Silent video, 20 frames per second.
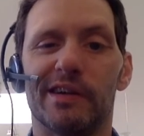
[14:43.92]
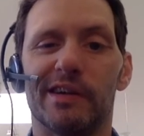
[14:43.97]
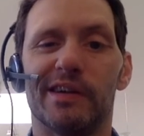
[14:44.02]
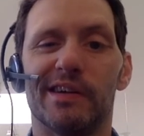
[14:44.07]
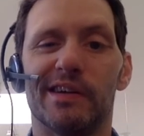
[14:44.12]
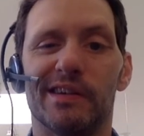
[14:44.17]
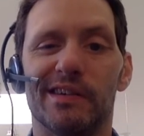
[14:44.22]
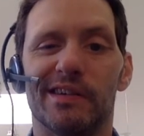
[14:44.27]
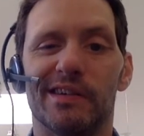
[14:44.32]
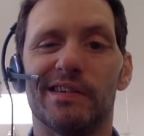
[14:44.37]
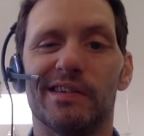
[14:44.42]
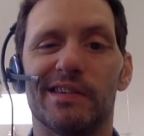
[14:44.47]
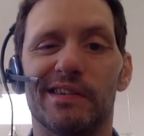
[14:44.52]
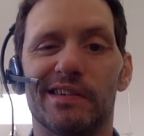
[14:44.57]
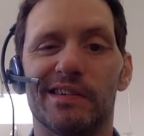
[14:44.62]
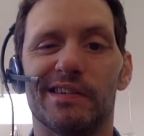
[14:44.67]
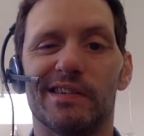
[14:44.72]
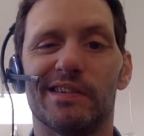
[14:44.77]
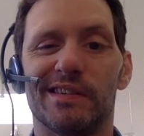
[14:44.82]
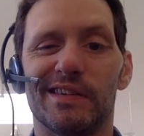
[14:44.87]

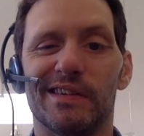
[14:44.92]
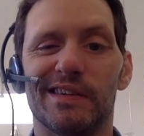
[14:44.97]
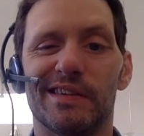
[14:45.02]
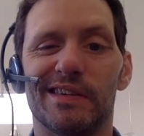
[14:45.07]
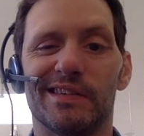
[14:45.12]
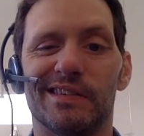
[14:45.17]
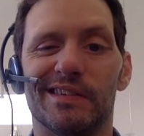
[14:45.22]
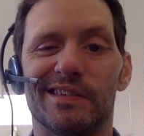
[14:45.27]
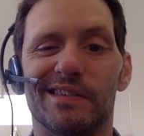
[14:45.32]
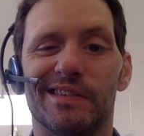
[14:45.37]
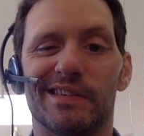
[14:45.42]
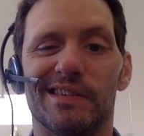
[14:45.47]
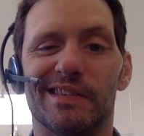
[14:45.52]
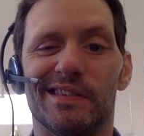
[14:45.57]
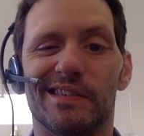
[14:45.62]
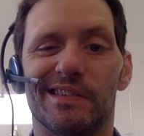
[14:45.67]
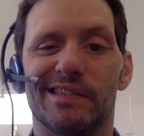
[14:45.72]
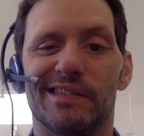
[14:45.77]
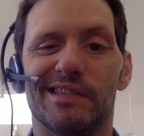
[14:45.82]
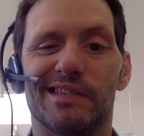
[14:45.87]

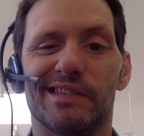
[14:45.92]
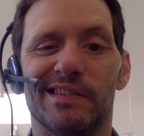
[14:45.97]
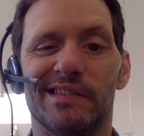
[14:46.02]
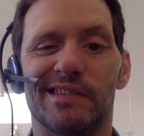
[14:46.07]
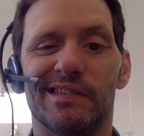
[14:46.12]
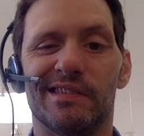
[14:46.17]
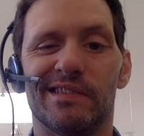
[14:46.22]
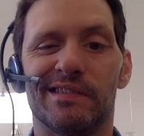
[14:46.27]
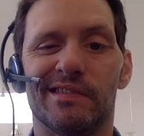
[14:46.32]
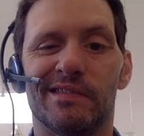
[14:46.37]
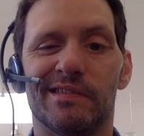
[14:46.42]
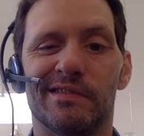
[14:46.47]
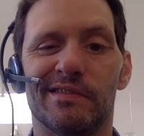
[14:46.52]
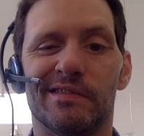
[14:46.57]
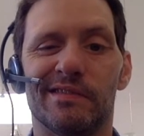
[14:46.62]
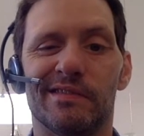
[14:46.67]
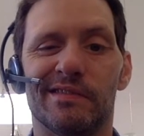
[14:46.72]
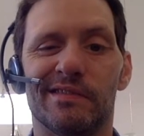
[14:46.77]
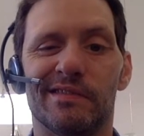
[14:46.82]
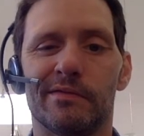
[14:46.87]

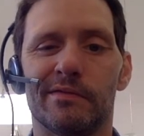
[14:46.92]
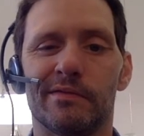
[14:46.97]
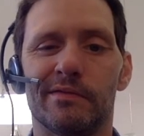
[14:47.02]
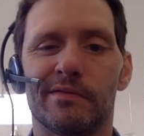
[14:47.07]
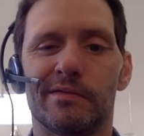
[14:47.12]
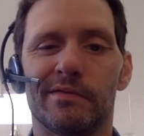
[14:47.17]
(silent)